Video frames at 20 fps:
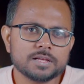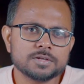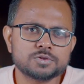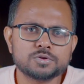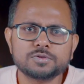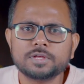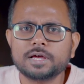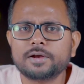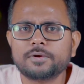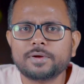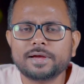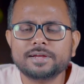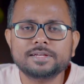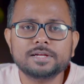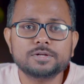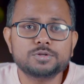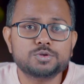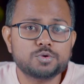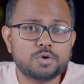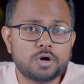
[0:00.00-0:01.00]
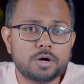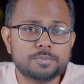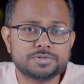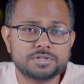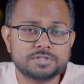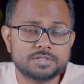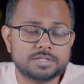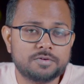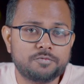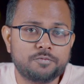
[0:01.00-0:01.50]
So there are right now two
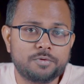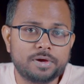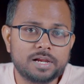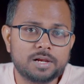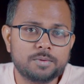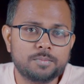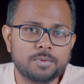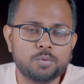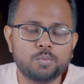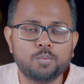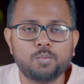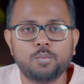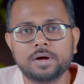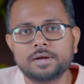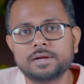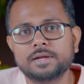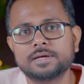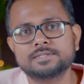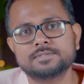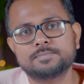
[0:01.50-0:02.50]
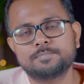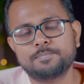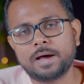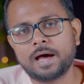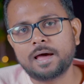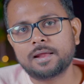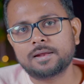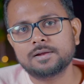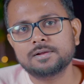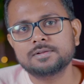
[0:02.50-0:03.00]
options available. One is
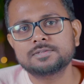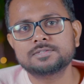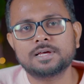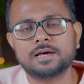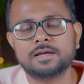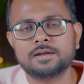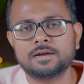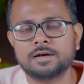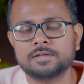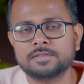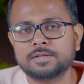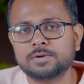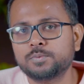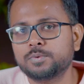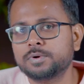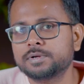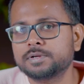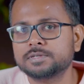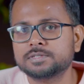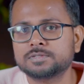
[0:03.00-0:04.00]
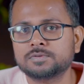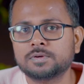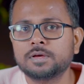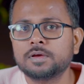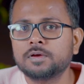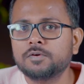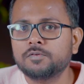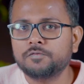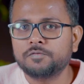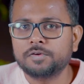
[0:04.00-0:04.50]
Parallels and other one is
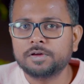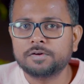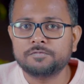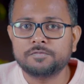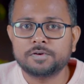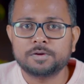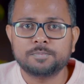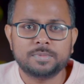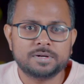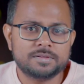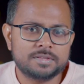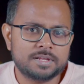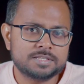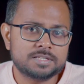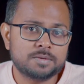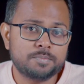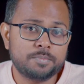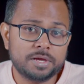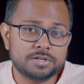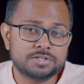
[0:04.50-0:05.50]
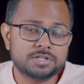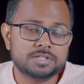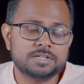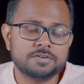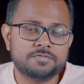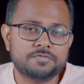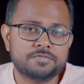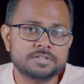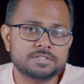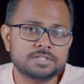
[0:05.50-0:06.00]
VMware, but there's a major
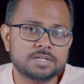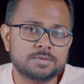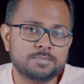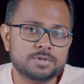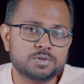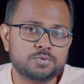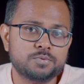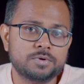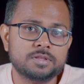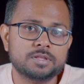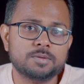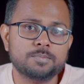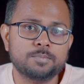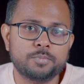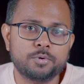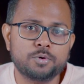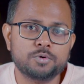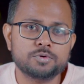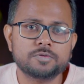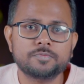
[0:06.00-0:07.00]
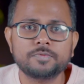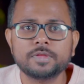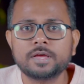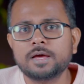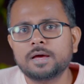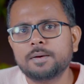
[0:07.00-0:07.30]
difference in between the both.